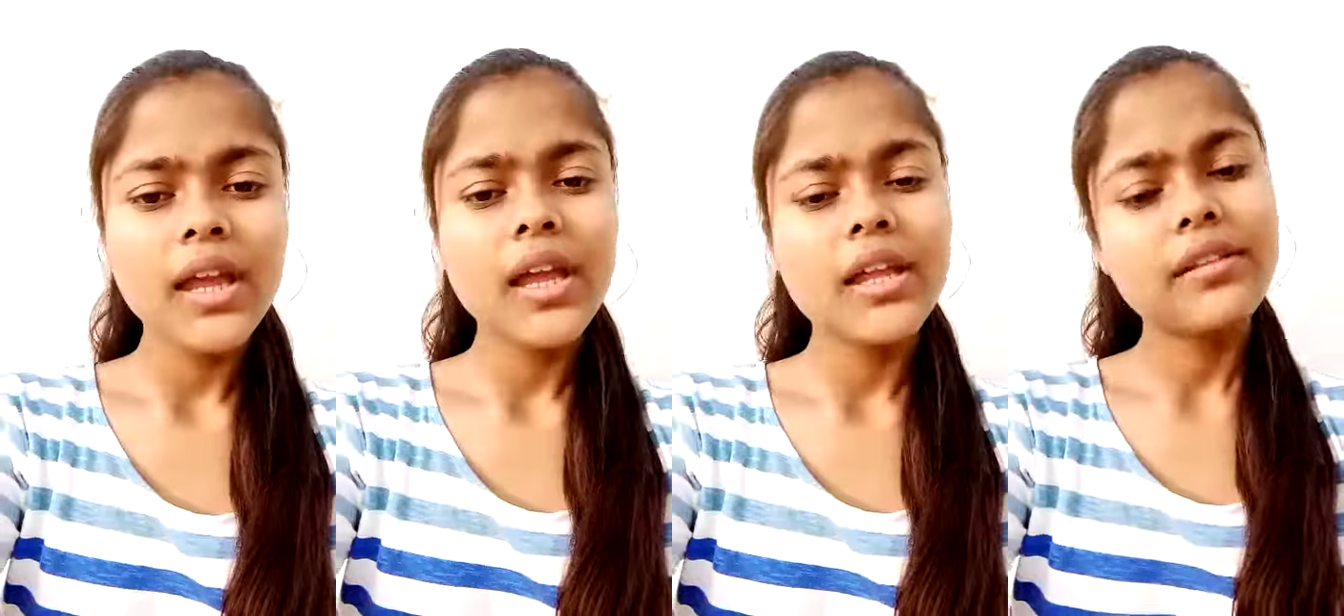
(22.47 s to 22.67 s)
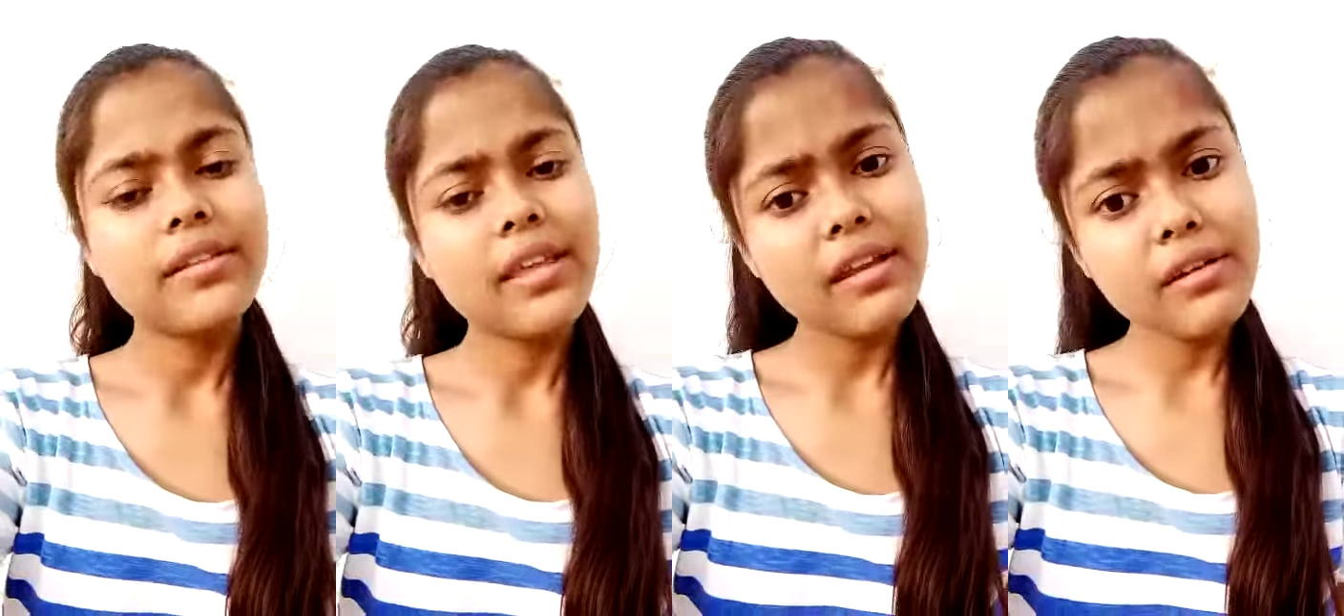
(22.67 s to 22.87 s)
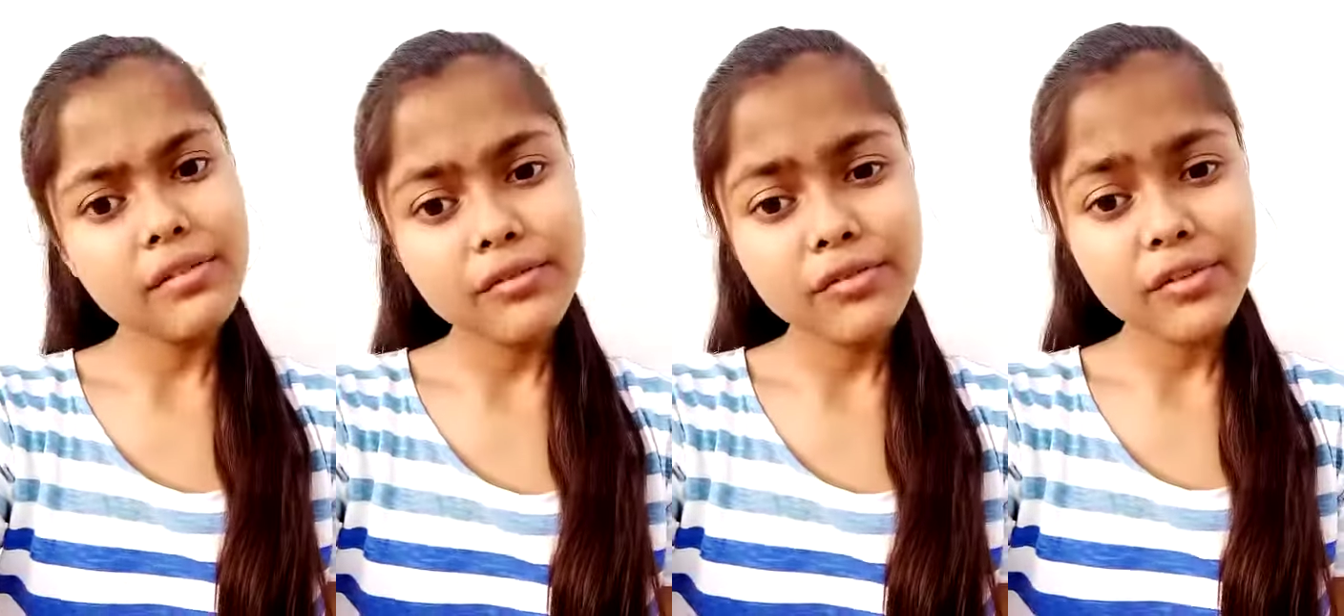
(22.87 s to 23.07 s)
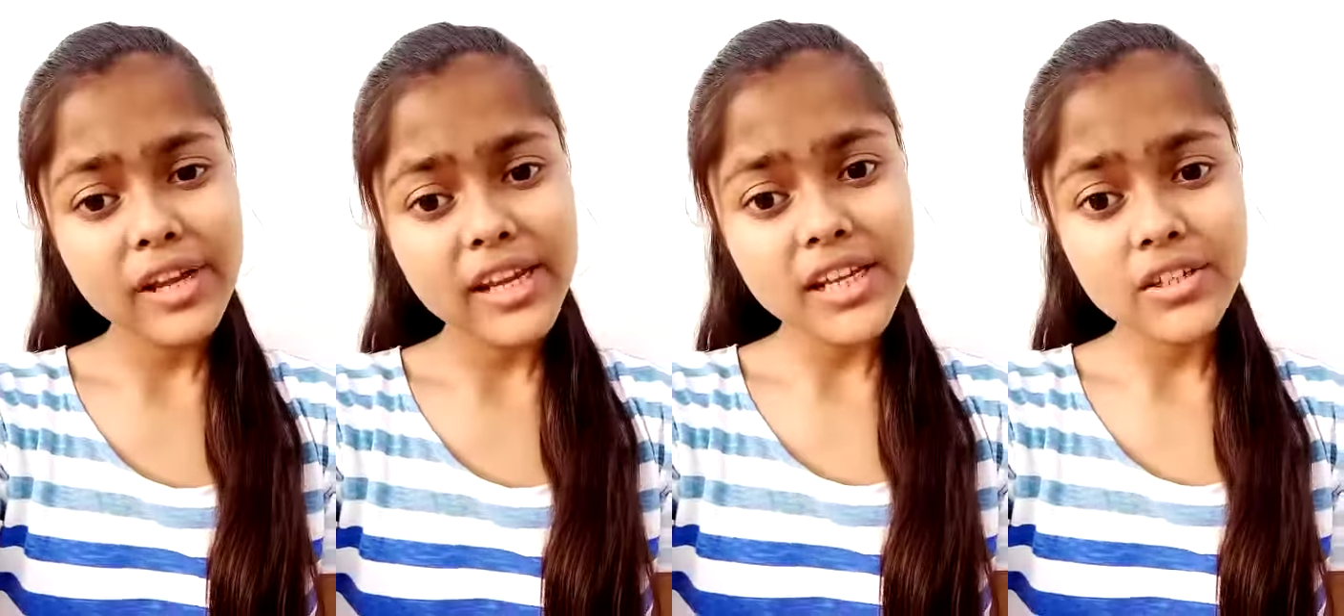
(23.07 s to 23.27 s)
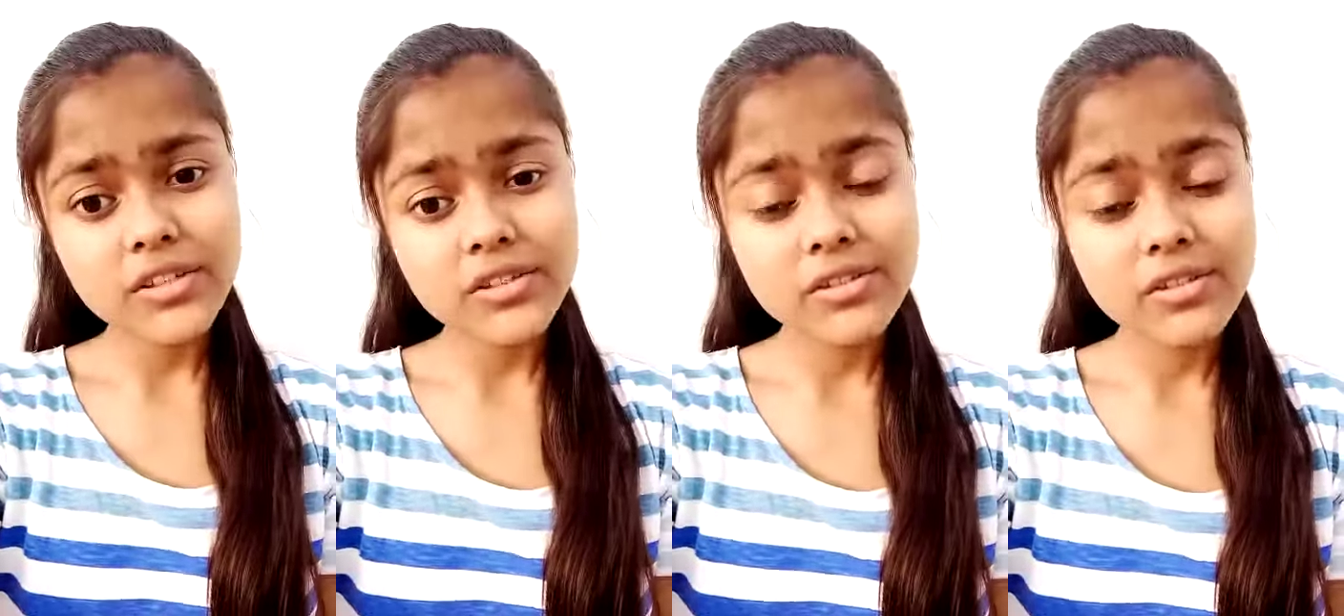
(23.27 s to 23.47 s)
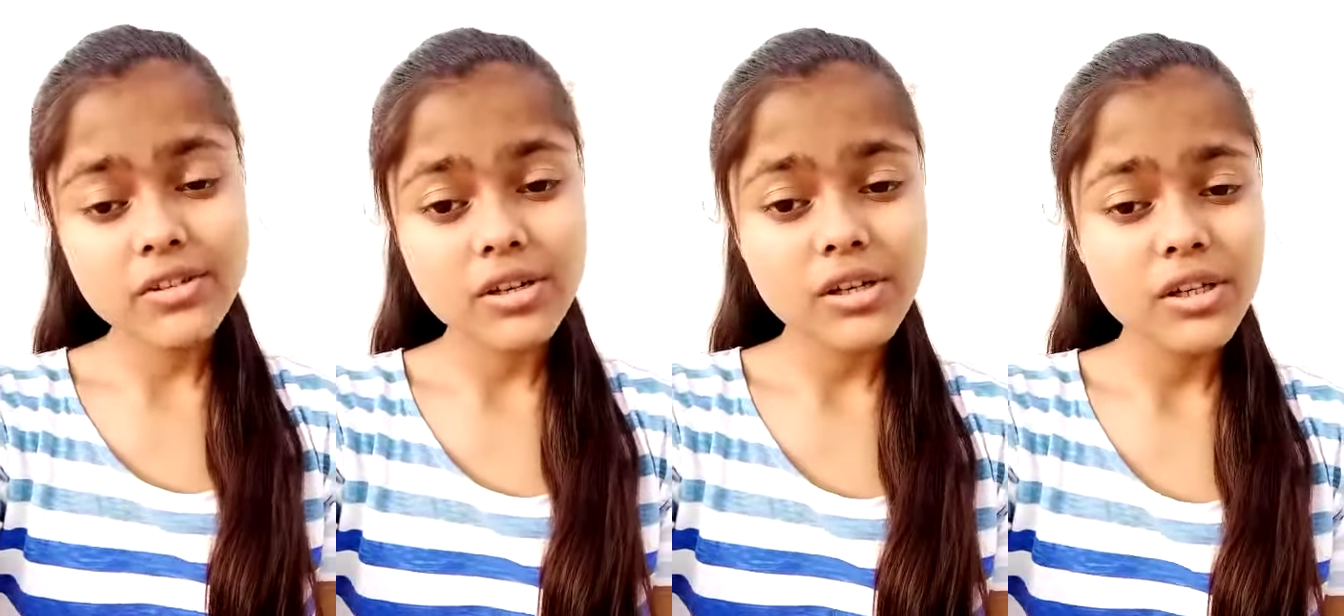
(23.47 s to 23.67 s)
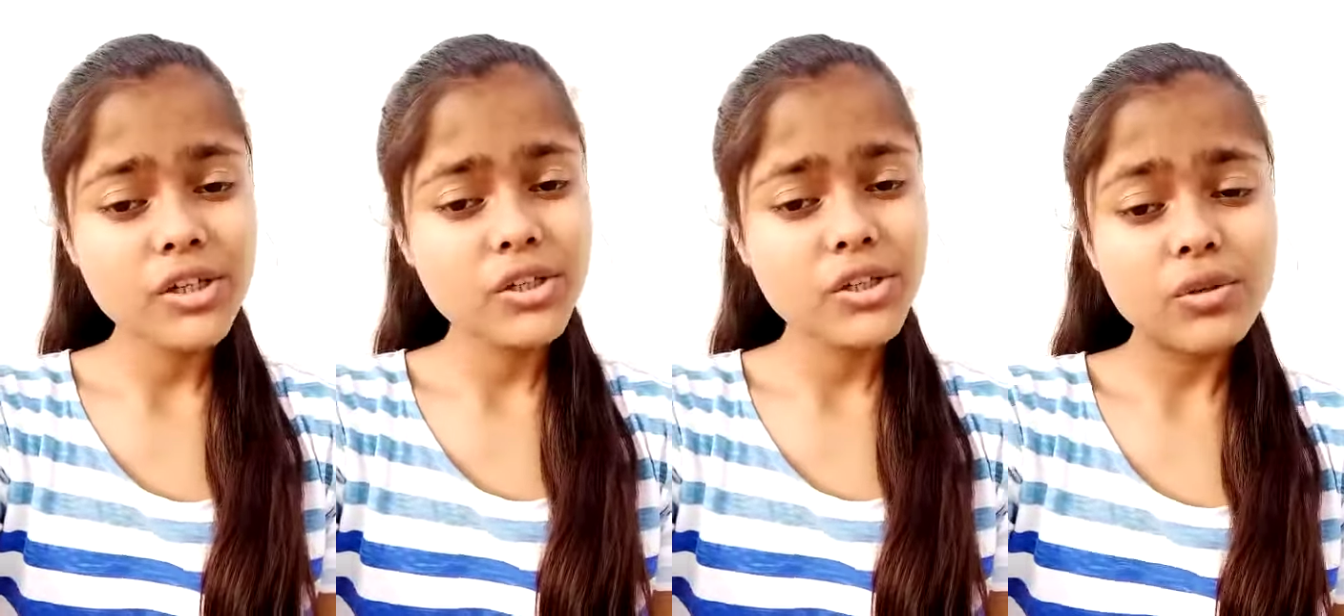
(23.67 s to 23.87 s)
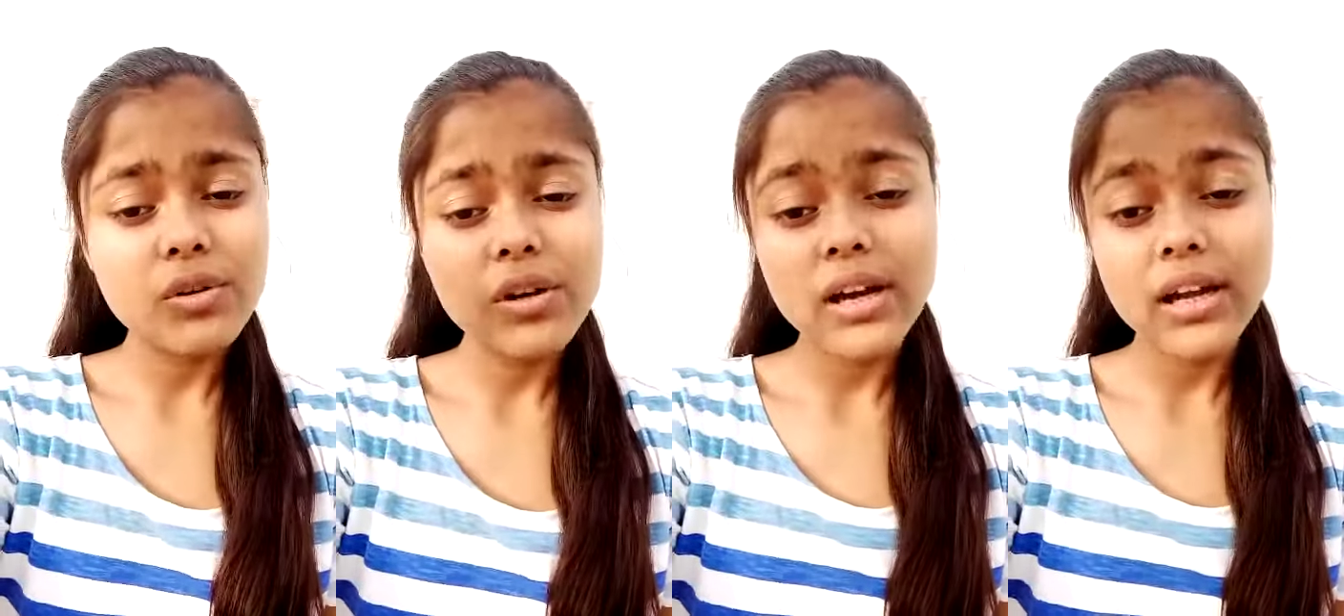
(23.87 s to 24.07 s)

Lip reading: then reached to